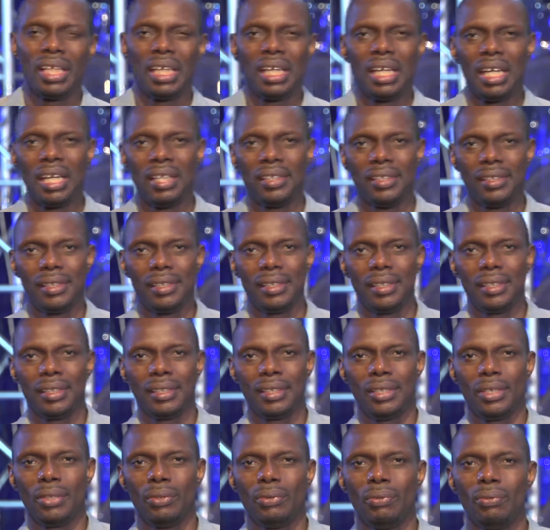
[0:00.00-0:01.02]
And
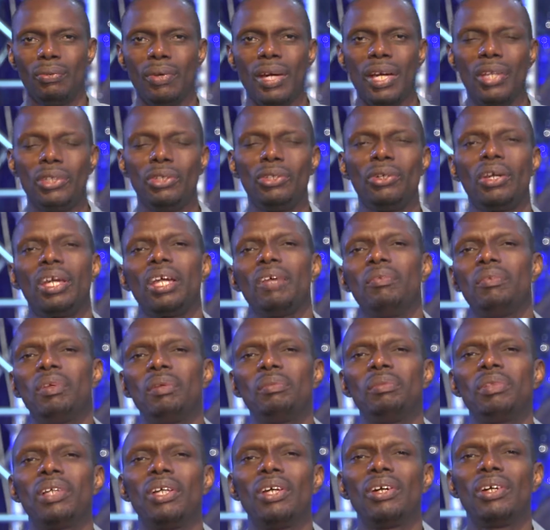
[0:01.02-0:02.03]
when you give
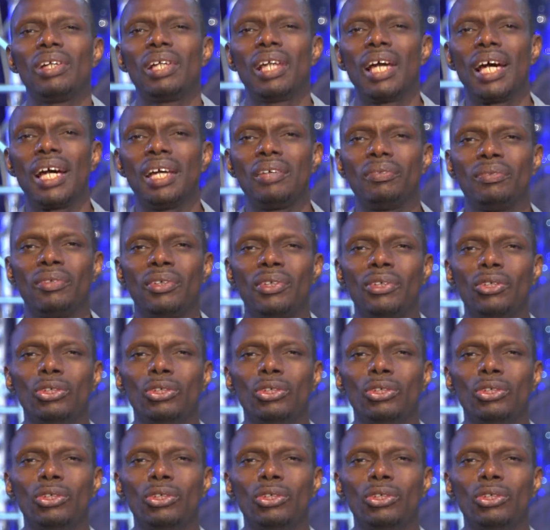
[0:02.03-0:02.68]
him your life,